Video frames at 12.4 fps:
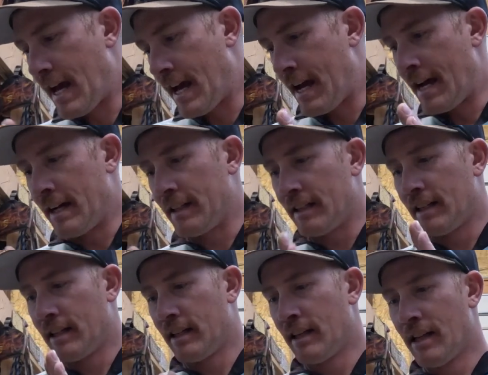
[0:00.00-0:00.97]
And
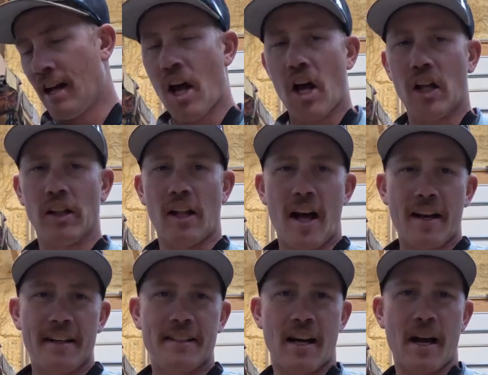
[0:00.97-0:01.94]
a lot
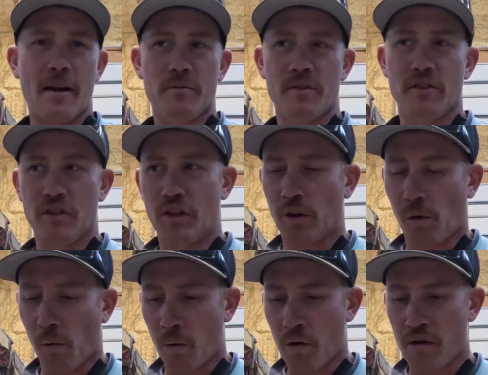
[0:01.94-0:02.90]
of times the
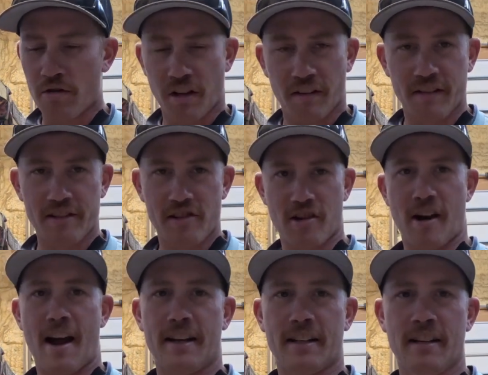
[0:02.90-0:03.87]
corners on this
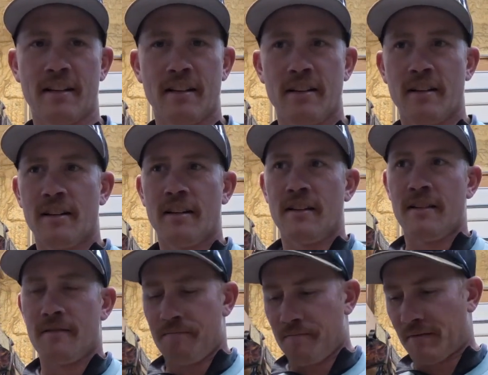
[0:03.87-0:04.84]
track
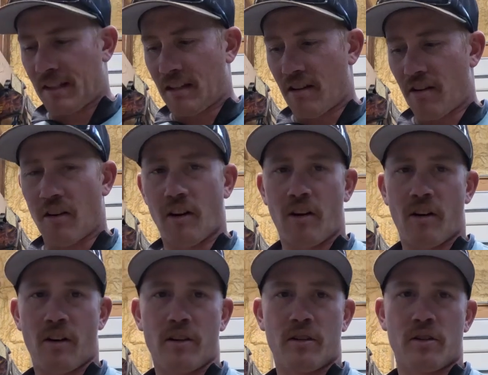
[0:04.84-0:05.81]

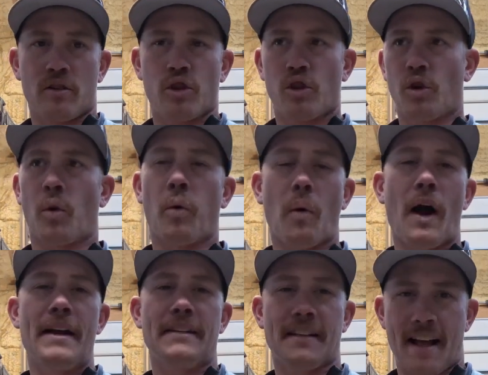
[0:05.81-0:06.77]
are
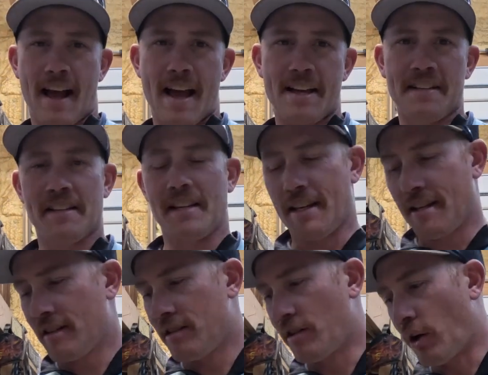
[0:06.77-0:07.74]
quite icy.
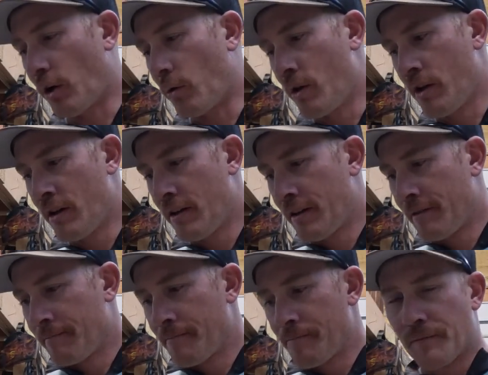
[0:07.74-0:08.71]
So
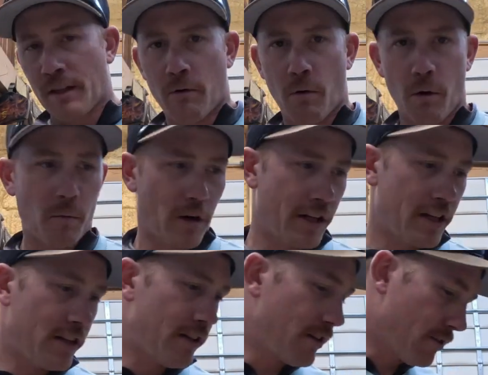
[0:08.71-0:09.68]
what we're
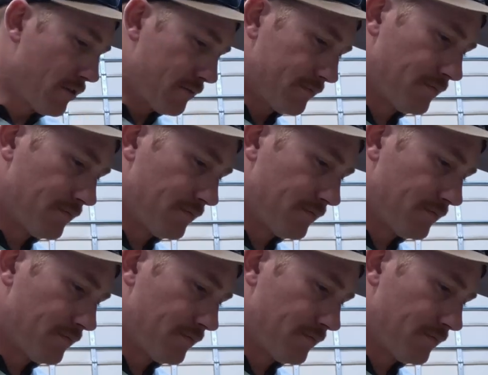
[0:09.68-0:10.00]
gonna do